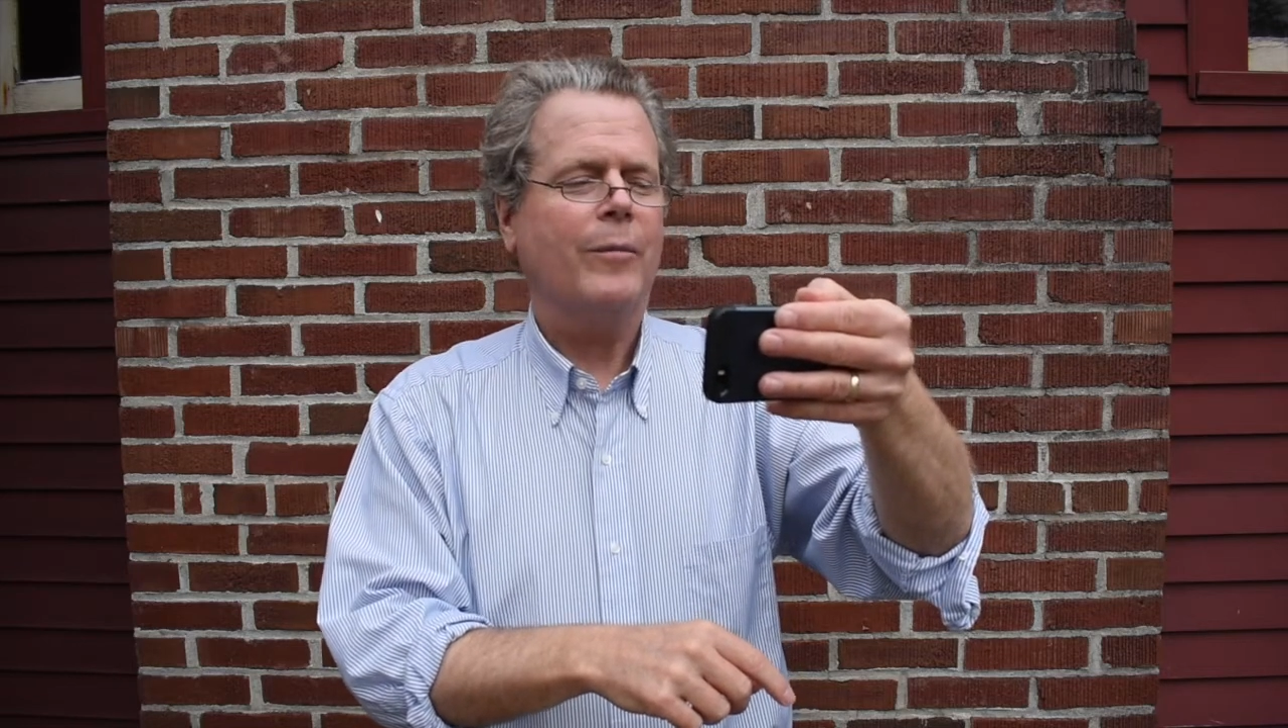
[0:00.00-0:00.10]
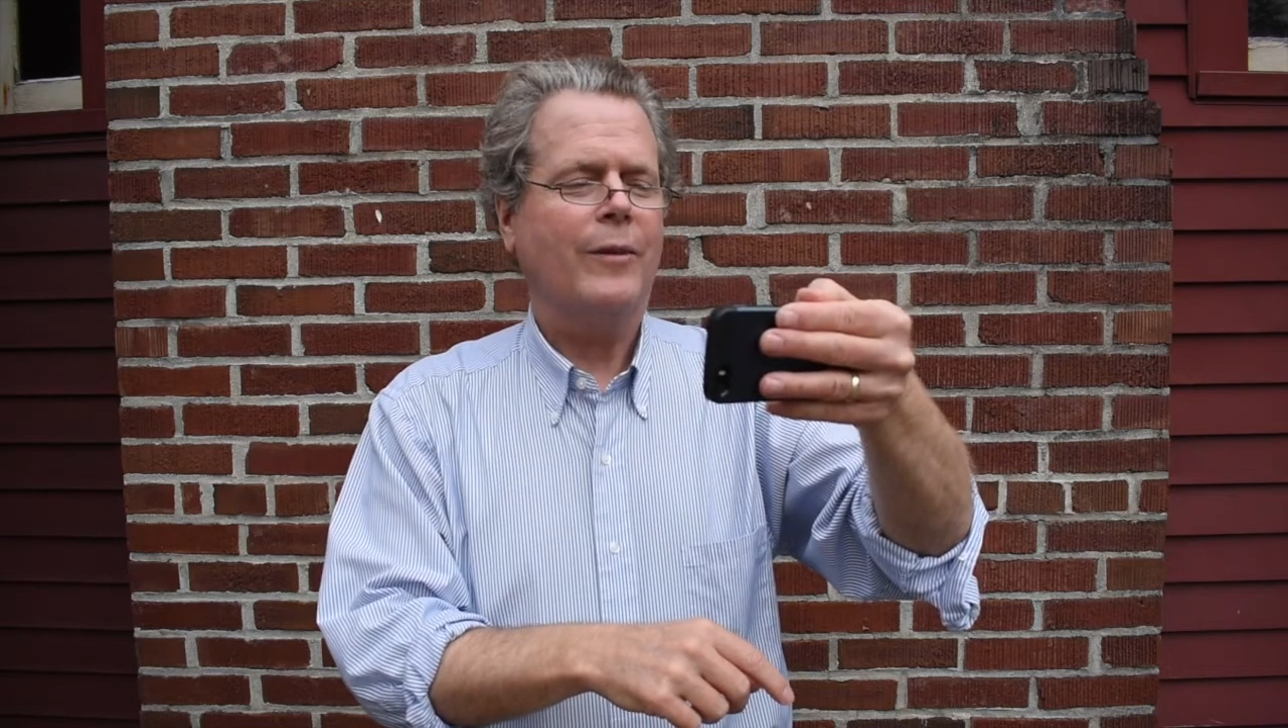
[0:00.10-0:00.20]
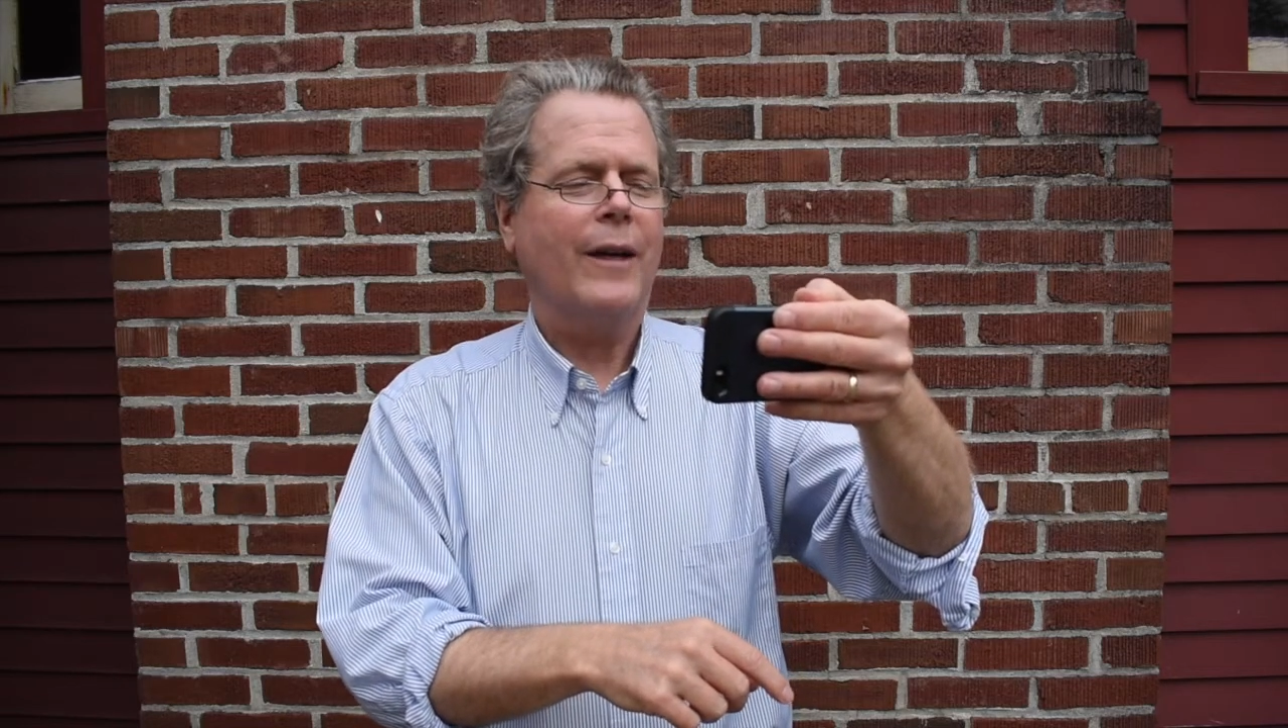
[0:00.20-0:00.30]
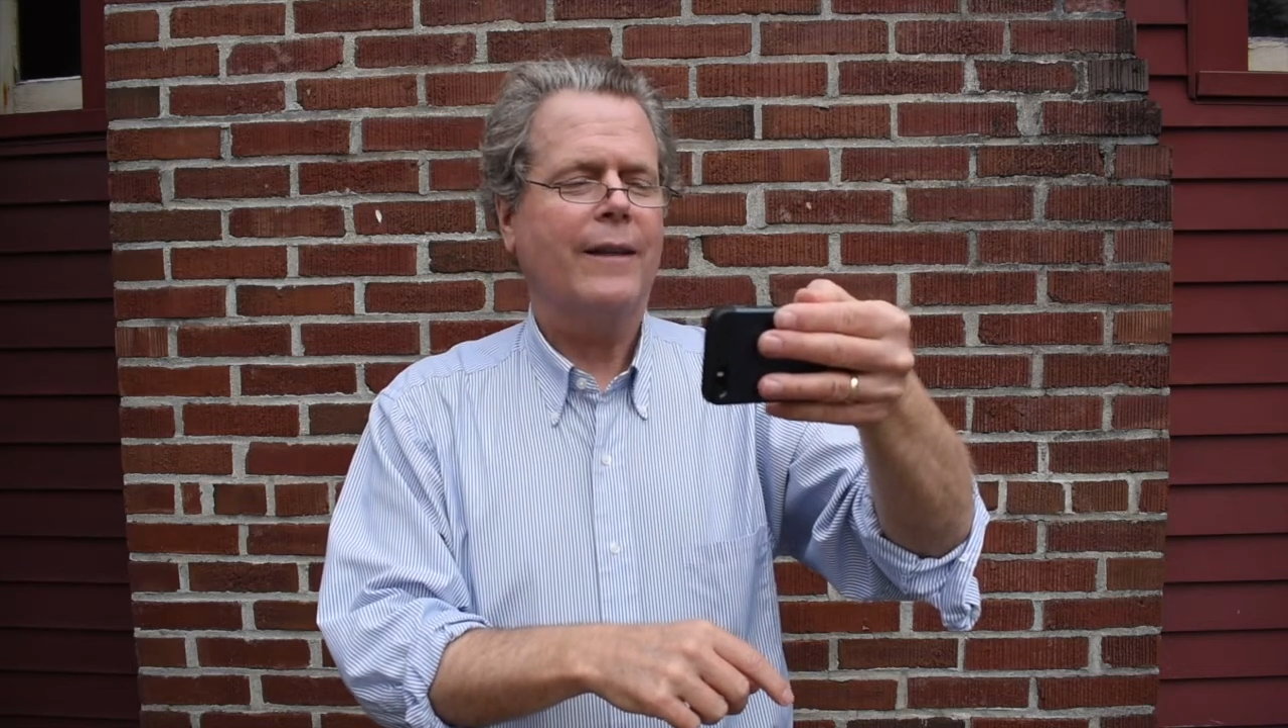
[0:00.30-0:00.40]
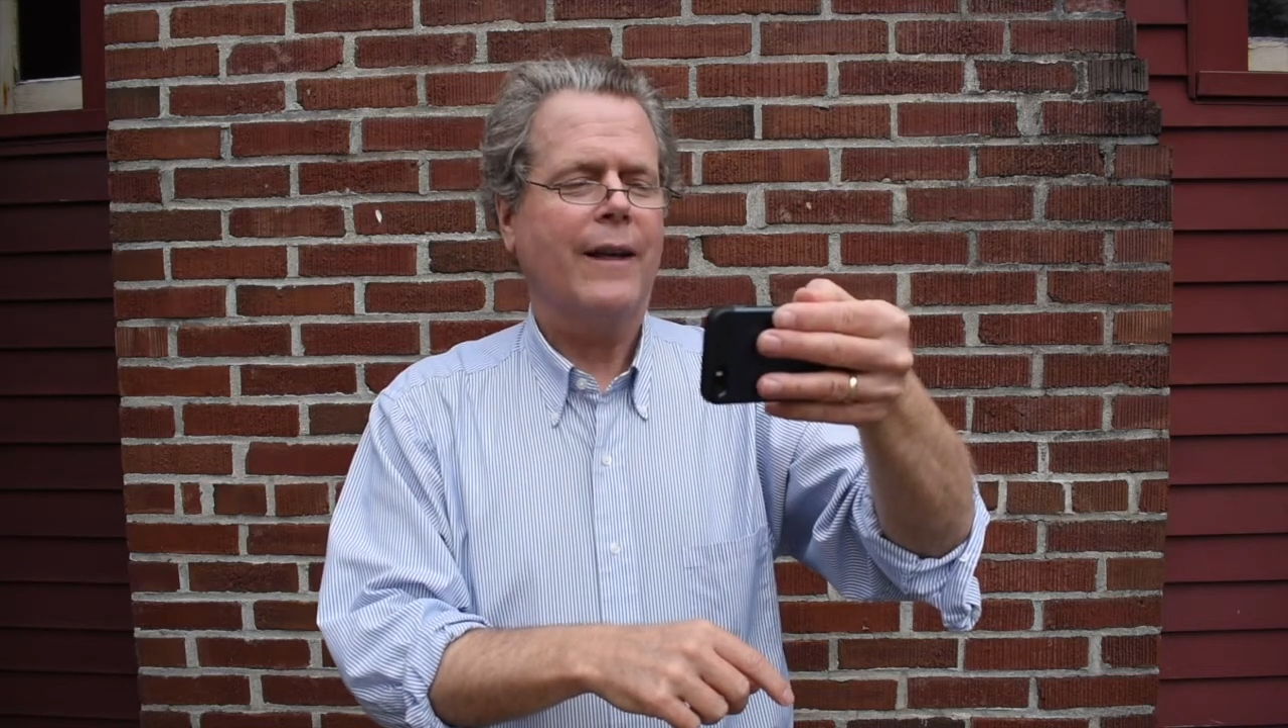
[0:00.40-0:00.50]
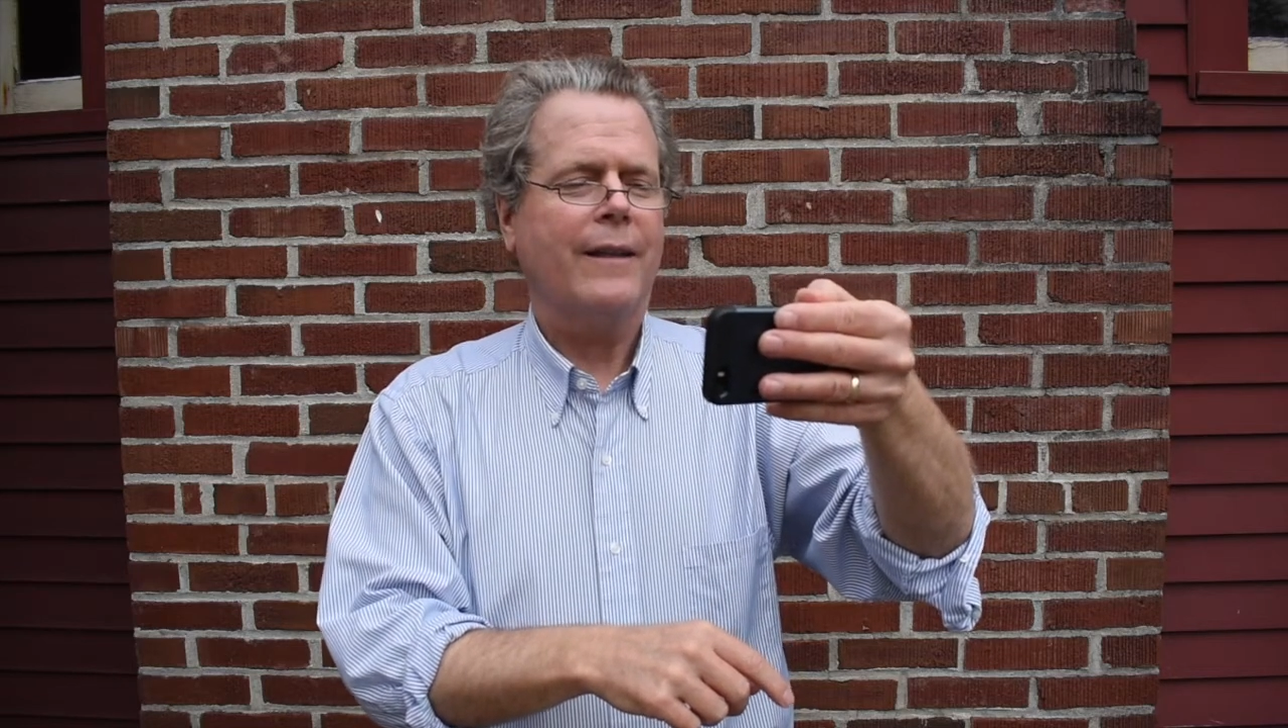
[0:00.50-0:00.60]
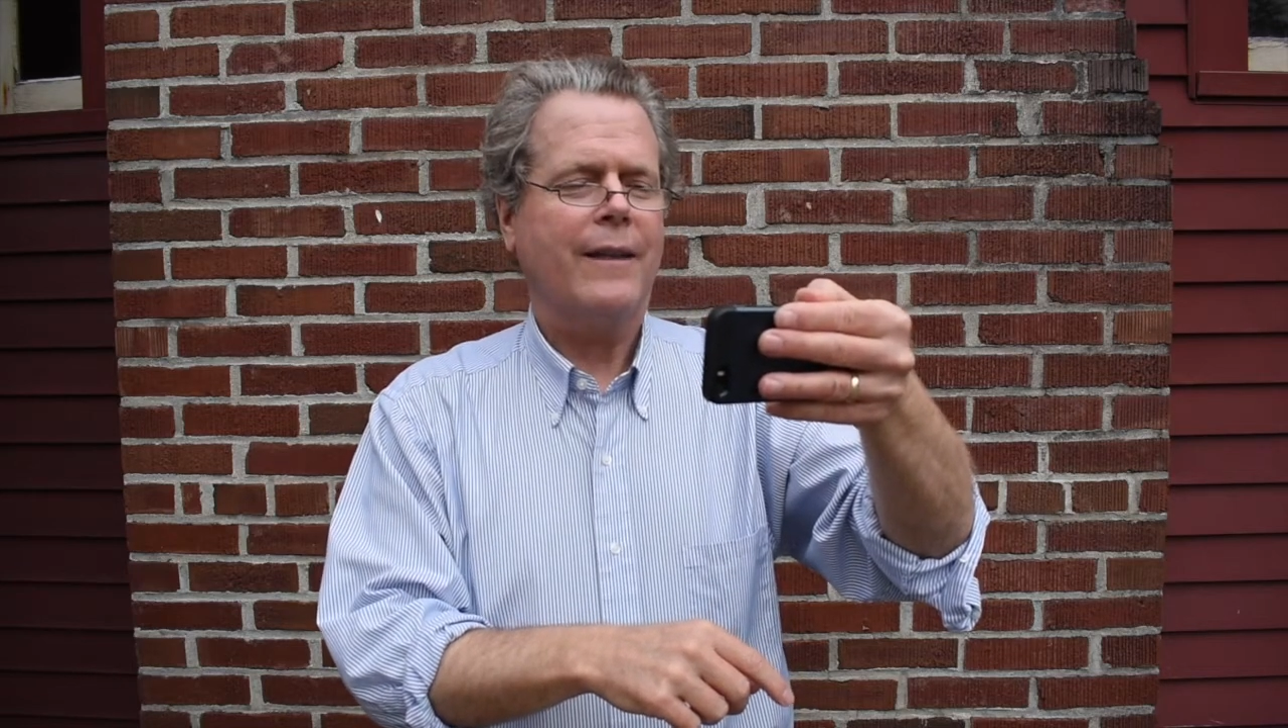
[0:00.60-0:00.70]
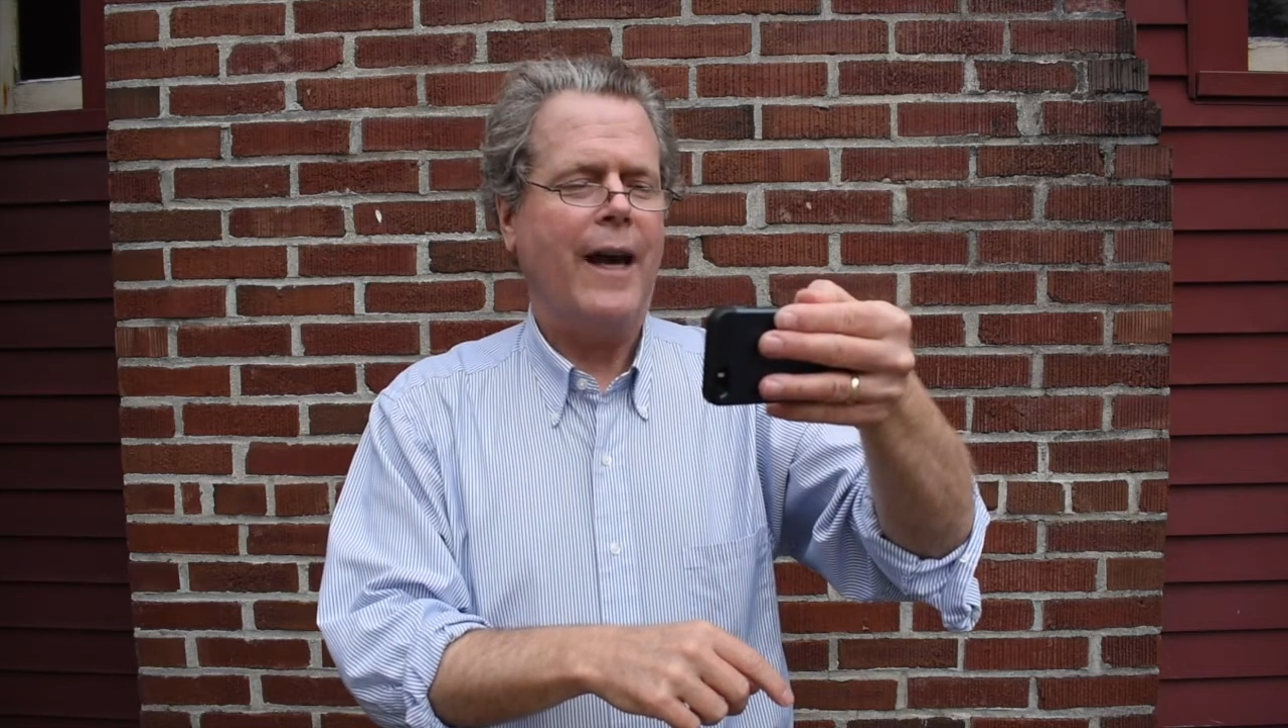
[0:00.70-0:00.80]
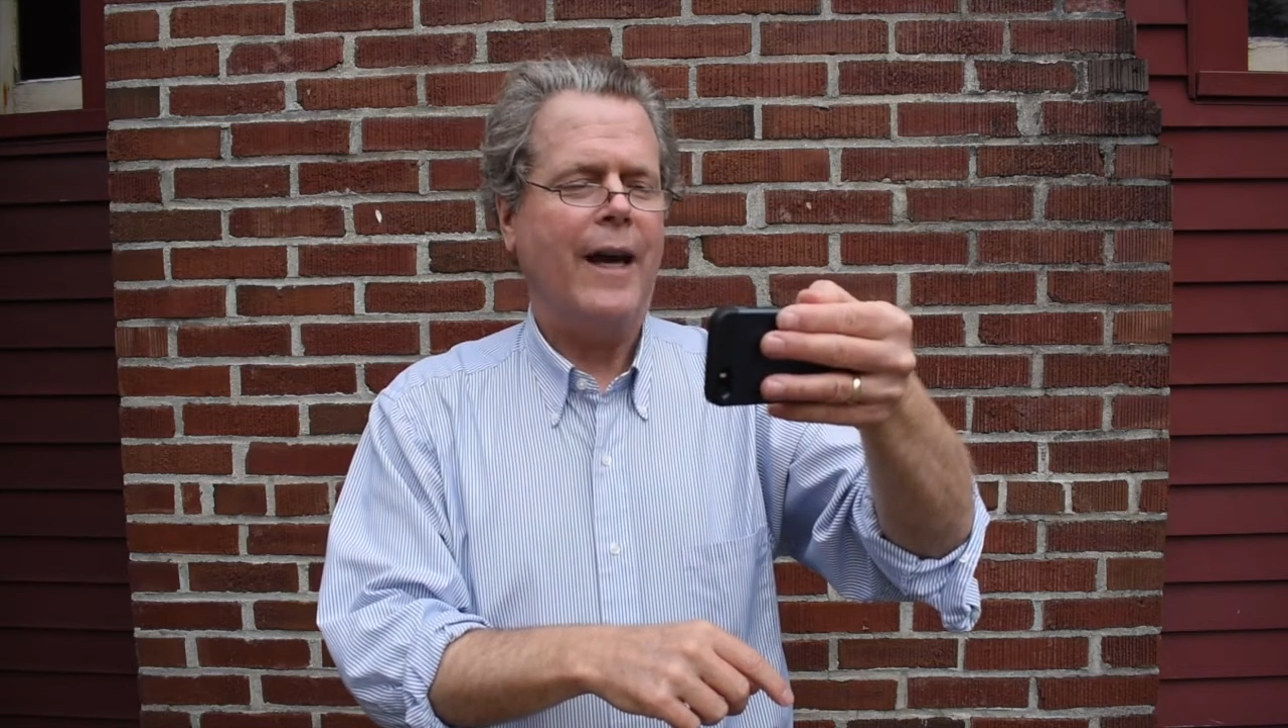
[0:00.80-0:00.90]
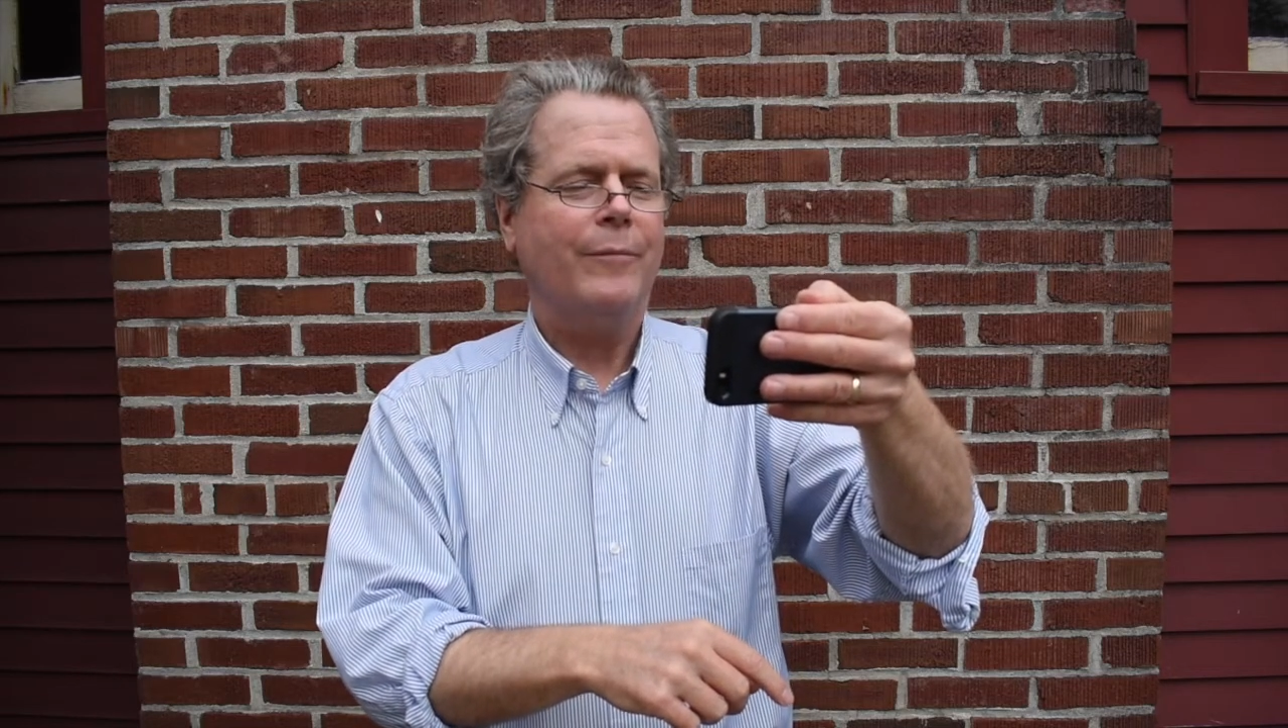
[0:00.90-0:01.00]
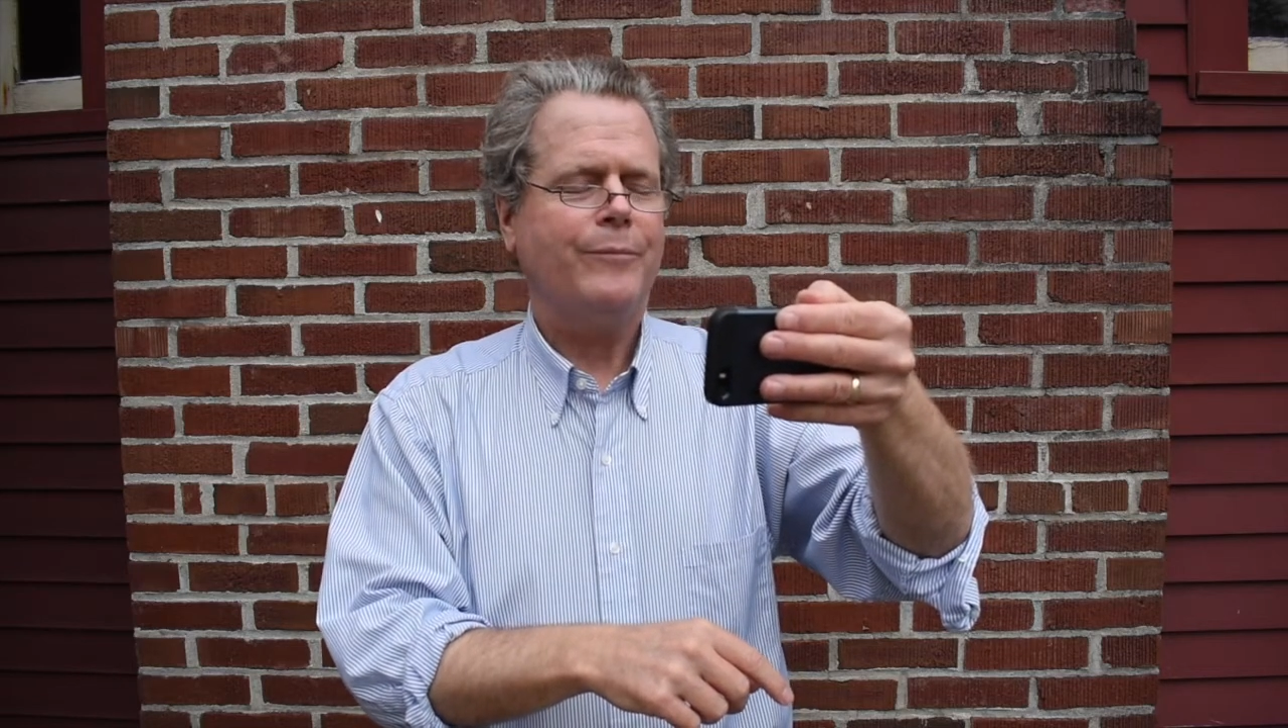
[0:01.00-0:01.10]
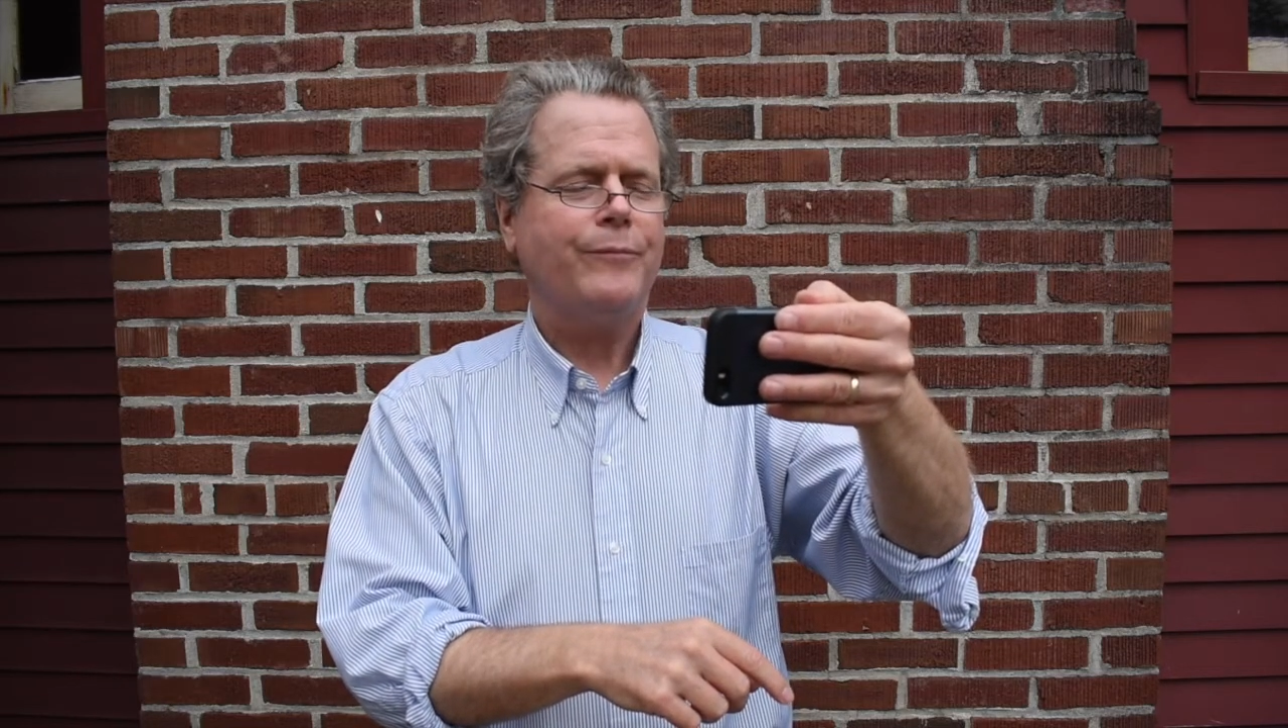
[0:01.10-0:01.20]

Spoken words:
right like that.